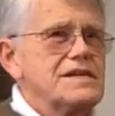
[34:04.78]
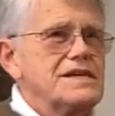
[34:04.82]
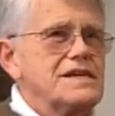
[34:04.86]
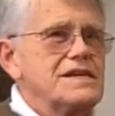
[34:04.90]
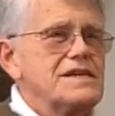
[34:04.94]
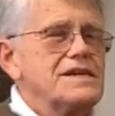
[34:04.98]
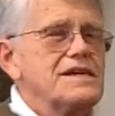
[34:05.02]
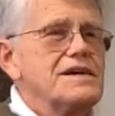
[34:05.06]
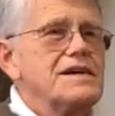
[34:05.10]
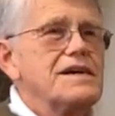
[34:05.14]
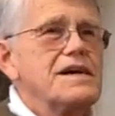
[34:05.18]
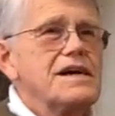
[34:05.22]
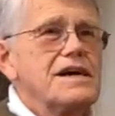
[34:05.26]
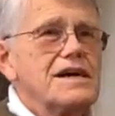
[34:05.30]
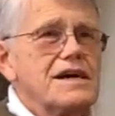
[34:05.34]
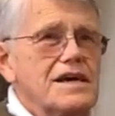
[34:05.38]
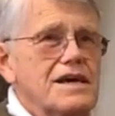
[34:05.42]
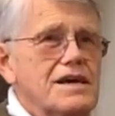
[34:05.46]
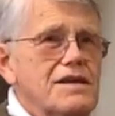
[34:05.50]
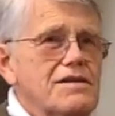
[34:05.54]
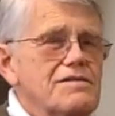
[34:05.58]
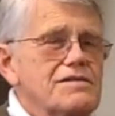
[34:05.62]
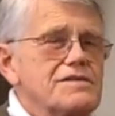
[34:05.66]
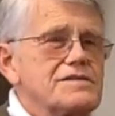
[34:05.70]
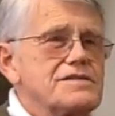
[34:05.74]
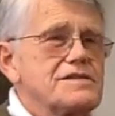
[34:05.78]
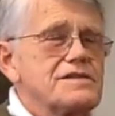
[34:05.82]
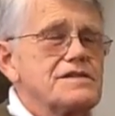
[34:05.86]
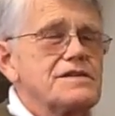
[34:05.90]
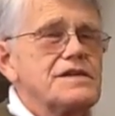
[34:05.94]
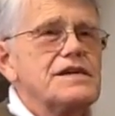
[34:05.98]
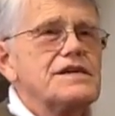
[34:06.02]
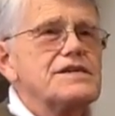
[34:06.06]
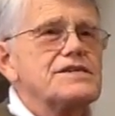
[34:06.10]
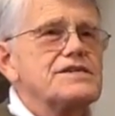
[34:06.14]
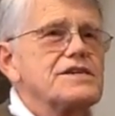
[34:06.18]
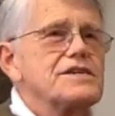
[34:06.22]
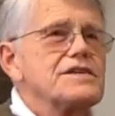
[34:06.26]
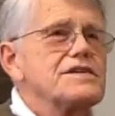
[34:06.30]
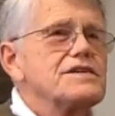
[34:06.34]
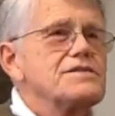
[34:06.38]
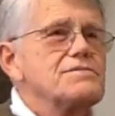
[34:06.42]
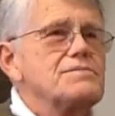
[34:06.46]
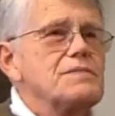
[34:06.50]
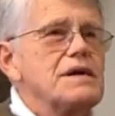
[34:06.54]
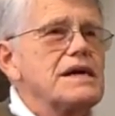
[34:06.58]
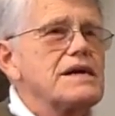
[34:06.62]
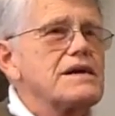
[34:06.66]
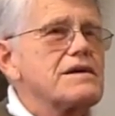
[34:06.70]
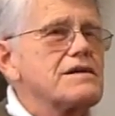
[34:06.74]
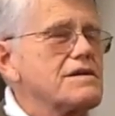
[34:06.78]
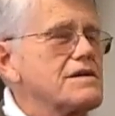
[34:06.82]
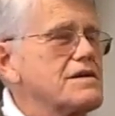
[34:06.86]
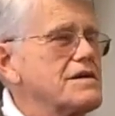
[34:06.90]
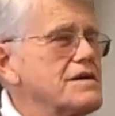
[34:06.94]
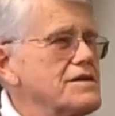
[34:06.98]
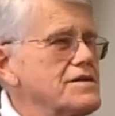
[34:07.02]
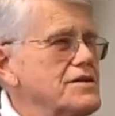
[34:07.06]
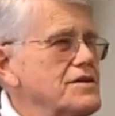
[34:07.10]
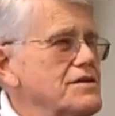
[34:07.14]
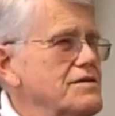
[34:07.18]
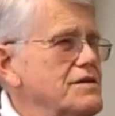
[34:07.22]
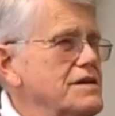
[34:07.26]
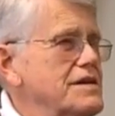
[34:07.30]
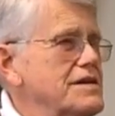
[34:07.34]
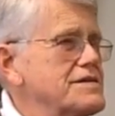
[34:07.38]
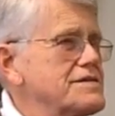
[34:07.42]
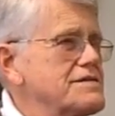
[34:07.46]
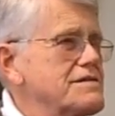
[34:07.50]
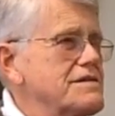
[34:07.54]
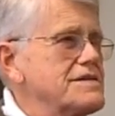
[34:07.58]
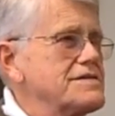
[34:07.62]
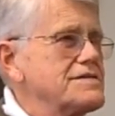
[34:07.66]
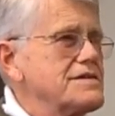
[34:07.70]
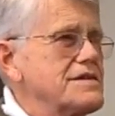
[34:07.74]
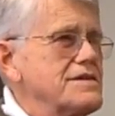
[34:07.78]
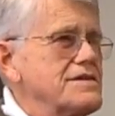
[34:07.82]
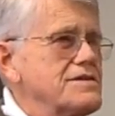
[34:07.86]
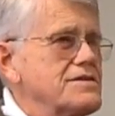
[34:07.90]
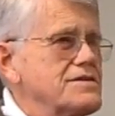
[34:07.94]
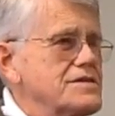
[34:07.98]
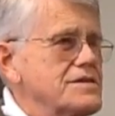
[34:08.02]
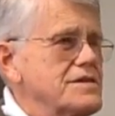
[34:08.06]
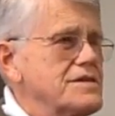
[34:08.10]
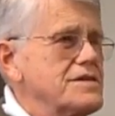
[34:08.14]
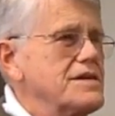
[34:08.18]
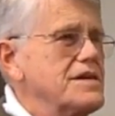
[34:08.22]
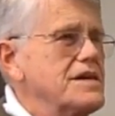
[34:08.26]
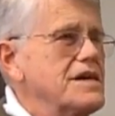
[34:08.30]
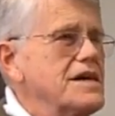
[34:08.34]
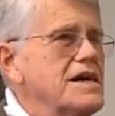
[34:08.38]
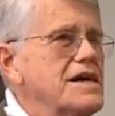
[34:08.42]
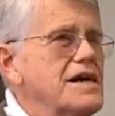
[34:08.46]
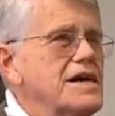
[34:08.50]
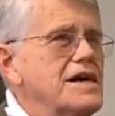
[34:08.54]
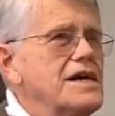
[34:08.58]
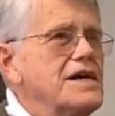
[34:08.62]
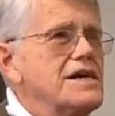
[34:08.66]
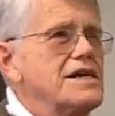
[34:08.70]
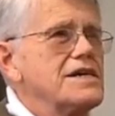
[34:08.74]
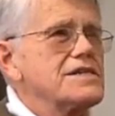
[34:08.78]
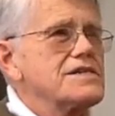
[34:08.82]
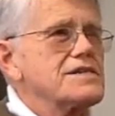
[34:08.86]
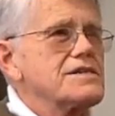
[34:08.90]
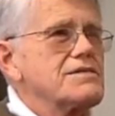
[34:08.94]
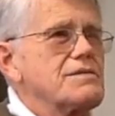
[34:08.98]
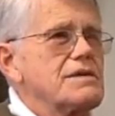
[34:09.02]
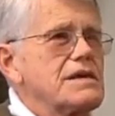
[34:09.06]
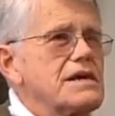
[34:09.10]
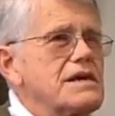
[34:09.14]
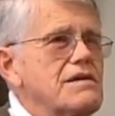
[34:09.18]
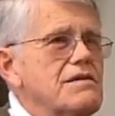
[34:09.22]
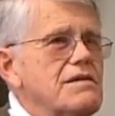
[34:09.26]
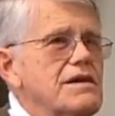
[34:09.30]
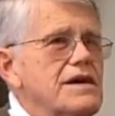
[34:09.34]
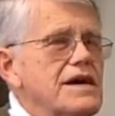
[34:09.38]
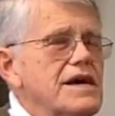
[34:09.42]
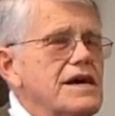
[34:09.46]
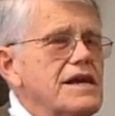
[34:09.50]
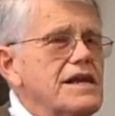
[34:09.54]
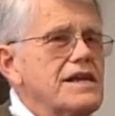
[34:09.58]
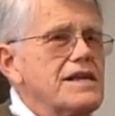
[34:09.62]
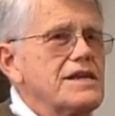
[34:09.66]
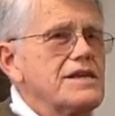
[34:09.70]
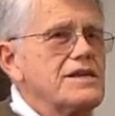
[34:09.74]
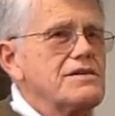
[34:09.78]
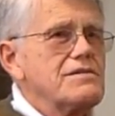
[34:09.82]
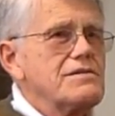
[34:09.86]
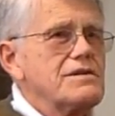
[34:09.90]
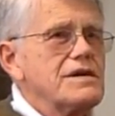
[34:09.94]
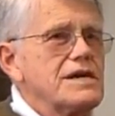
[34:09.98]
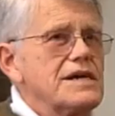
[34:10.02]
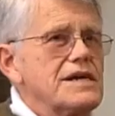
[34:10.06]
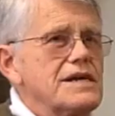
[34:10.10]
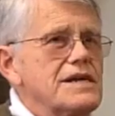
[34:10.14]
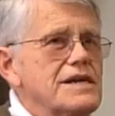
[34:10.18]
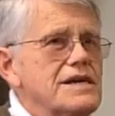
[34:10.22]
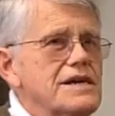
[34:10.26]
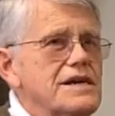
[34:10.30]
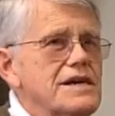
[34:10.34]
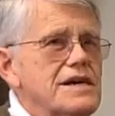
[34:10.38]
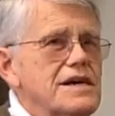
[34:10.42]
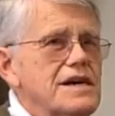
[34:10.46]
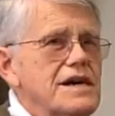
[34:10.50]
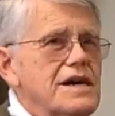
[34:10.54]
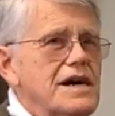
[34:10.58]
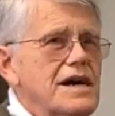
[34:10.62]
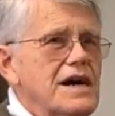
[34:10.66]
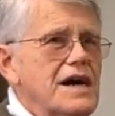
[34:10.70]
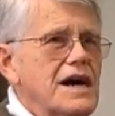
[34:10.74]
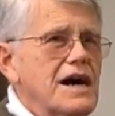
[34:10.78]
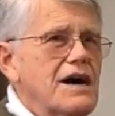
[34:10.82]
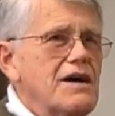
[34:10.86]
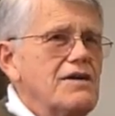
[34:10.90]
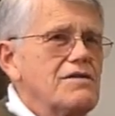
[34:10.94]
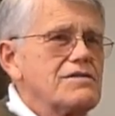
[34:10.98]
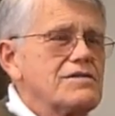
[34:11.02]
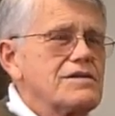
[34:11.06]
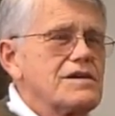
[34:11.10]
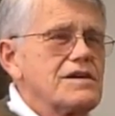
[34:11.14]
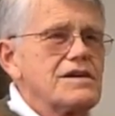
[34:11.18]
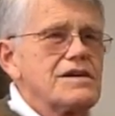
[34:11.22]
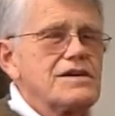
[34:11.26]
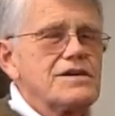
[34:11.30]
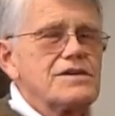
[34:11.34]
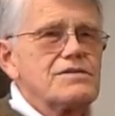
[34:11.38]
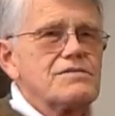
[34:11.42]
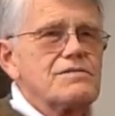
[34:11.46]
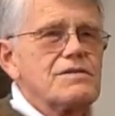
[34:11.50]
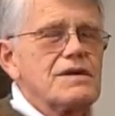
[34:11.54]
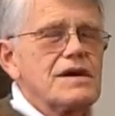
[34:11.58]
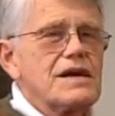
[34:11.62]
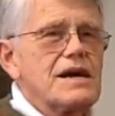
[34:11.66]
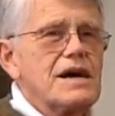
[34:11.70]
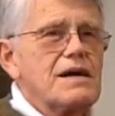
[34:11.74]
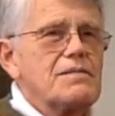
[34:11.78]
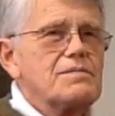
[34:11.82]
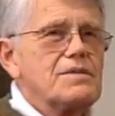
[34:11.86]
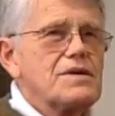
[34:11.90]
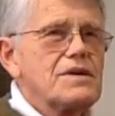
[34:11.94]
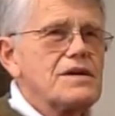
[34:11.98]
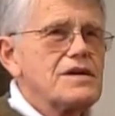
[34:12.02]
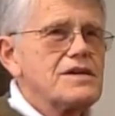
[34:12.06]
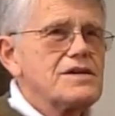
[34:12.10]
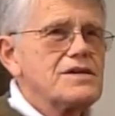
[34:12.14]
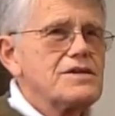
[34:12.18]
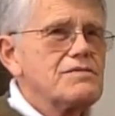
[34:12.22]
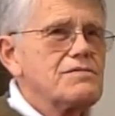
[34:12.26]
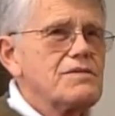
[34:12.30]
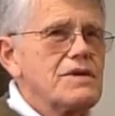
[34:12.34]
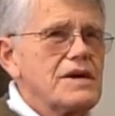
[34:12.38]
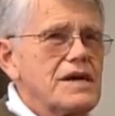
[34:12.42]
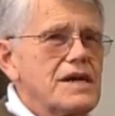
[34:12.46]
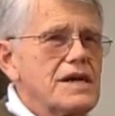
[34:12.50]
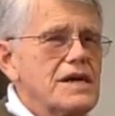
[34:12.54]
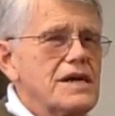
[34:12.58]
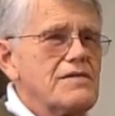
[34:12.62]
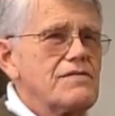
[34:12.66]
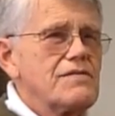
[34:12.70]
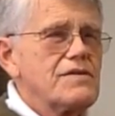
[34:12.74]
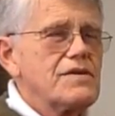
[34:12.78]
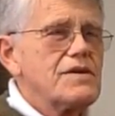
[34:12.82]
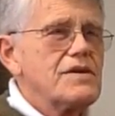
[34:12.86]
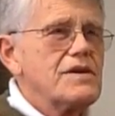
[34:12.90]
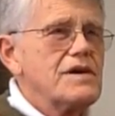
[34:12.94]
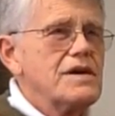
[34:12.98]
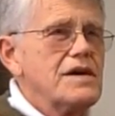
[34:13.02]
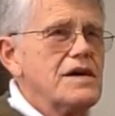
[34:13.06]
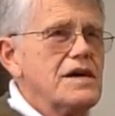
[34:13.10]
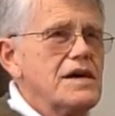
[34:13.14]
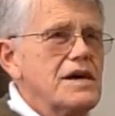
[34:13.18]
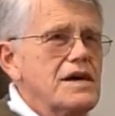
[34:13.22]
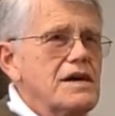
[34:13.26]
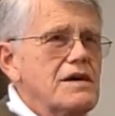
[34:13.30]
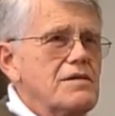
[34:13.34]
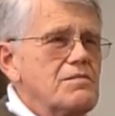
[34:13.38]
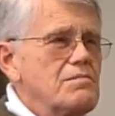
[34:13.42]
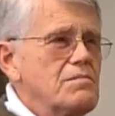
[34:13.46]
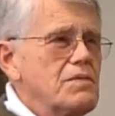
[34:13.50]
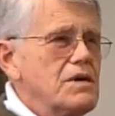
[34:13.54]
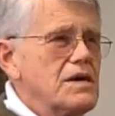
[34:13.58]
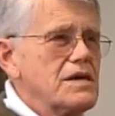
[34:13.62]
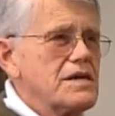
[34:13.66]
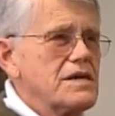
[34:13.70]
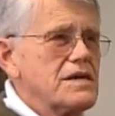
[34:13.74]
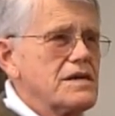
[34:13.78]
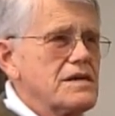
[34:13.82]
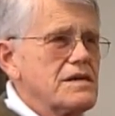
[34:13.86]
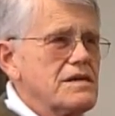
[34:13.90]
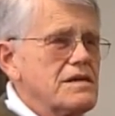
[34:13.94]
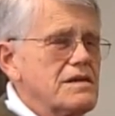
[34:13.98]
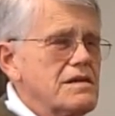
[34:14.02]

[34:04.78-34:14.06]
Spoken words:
need to, it's tradition to make a New Year's resolution. So we go ahead and do it. I'm going to do whatever. But